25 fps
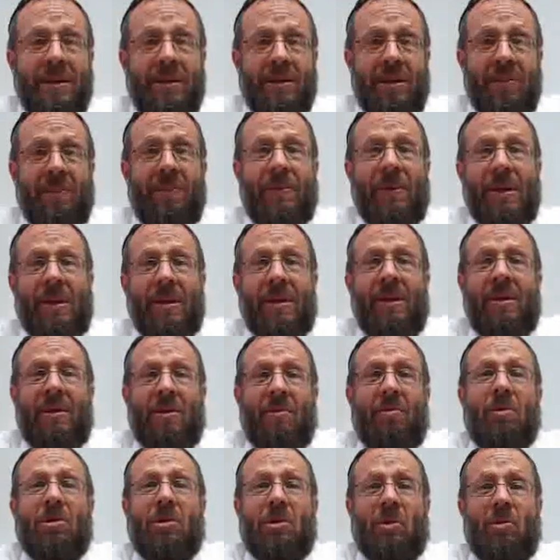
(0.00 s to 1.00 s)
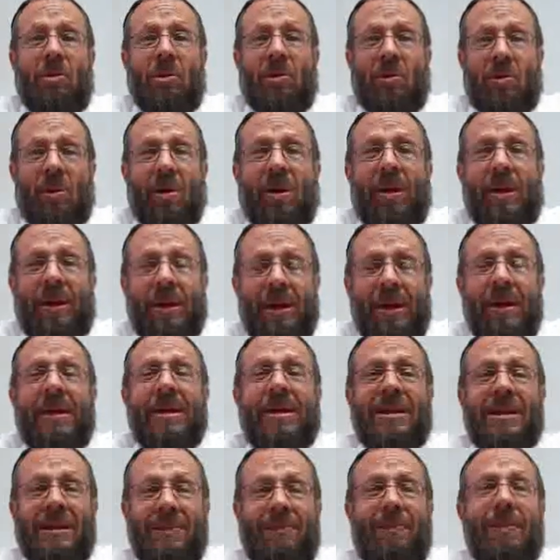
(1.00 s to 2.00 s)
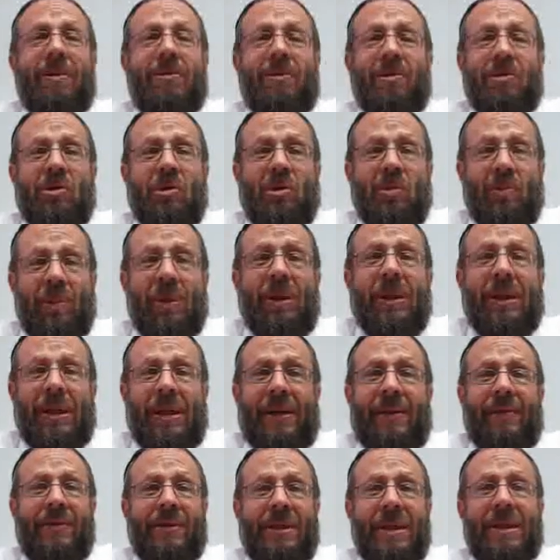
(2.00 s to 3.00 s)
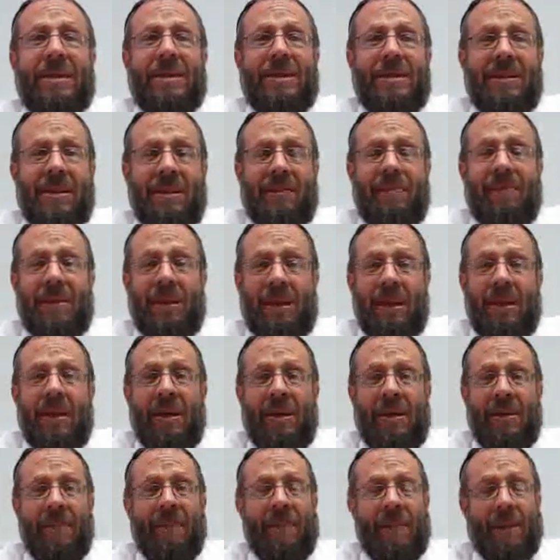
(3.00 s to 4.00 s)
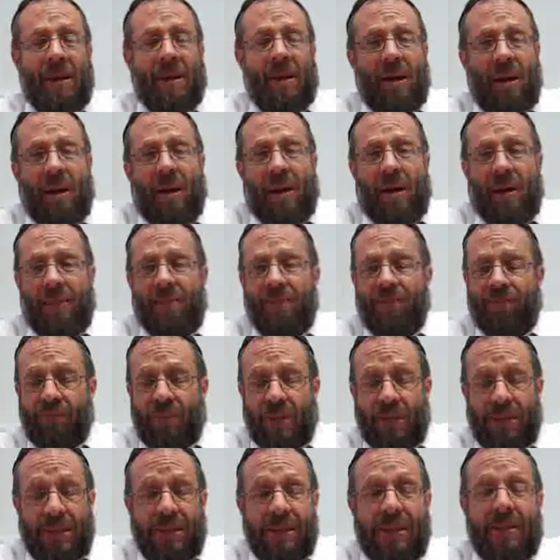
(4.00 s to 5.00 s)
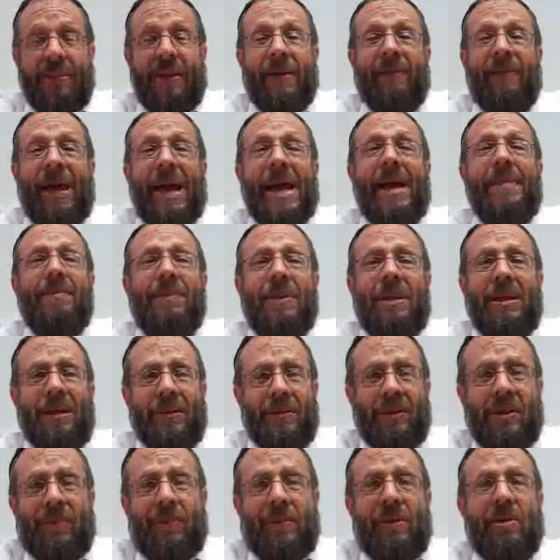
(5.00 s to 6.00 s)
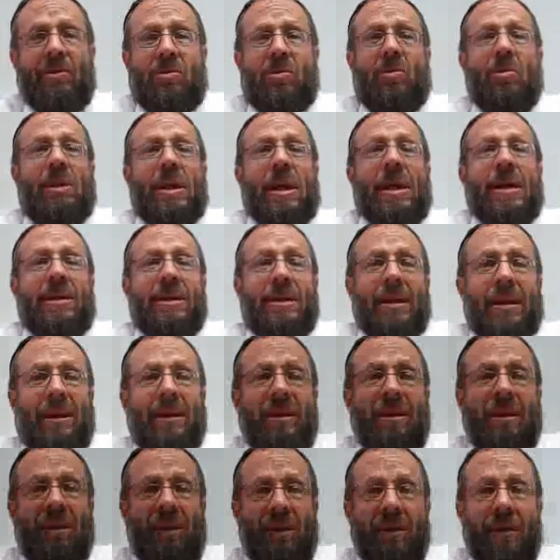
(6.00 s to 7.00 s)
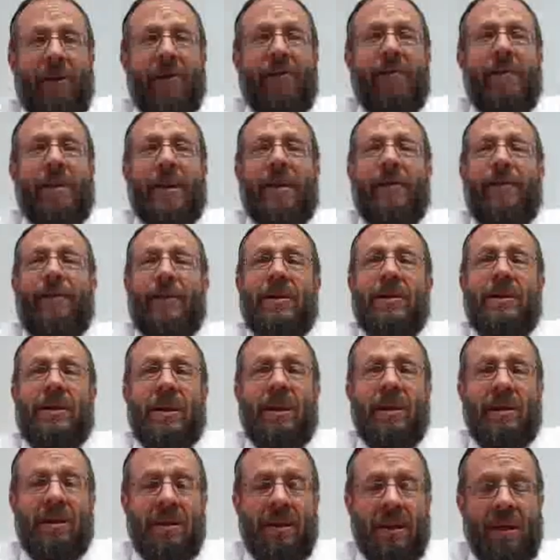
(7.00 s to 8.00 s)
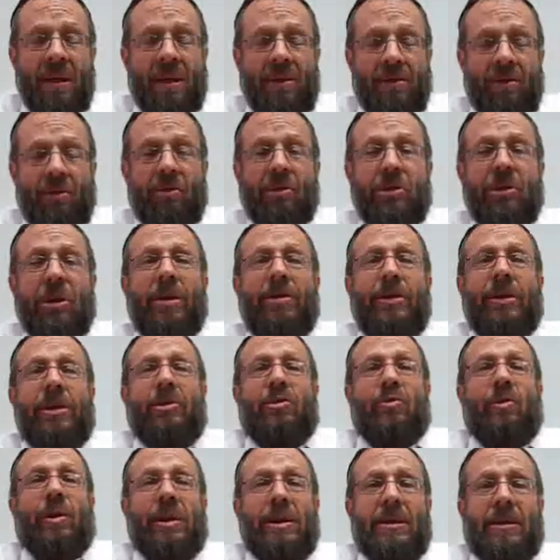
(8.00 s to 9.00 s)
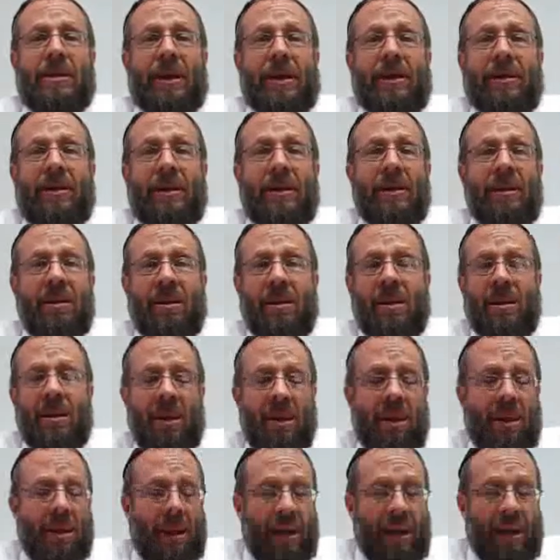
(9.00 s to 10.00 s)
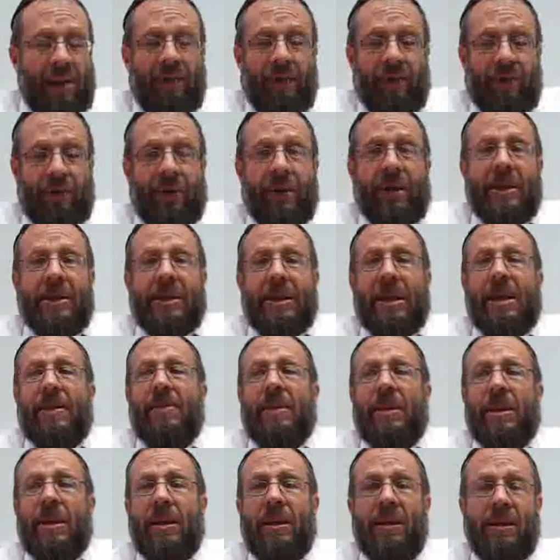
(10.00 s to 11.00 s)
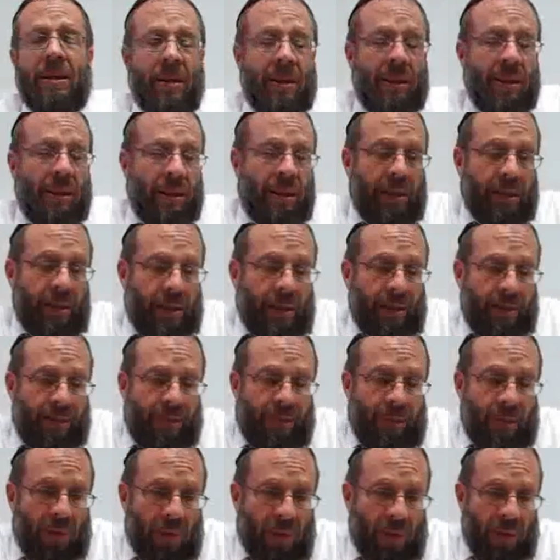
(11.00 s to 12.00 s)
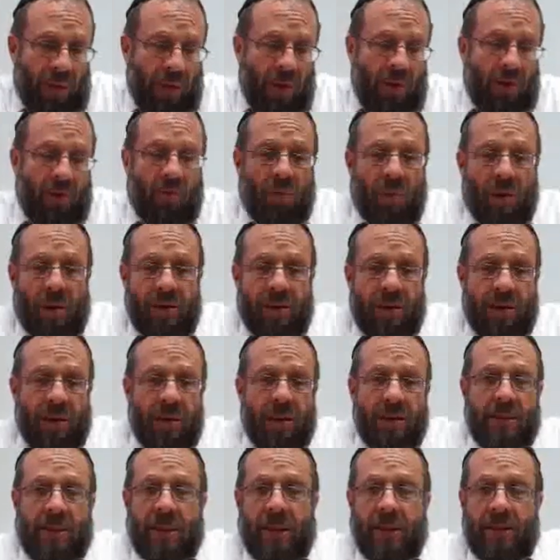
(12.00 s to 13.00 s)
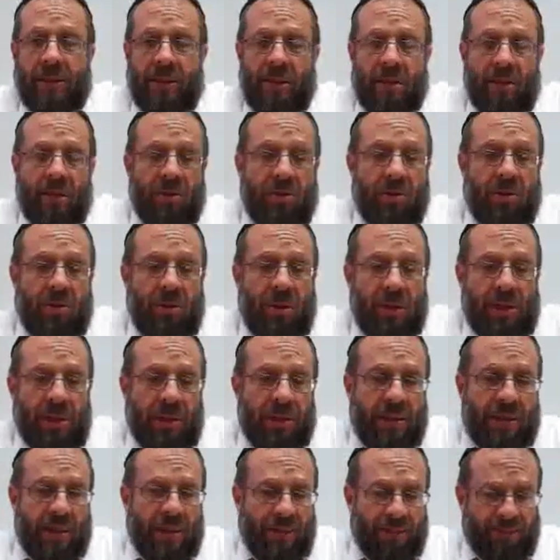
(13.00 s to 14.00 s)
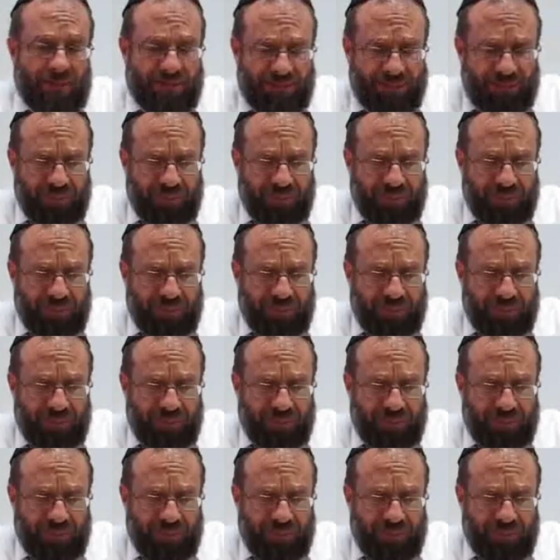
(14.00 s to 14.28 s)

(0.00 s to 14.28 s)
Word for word: to be what you would call a spiritual belief, ceases to be um, seems to be of empty the spiritual content of metaphysics. There is nothing transcendent. Everything is immanent, and therefore, what sets Judaism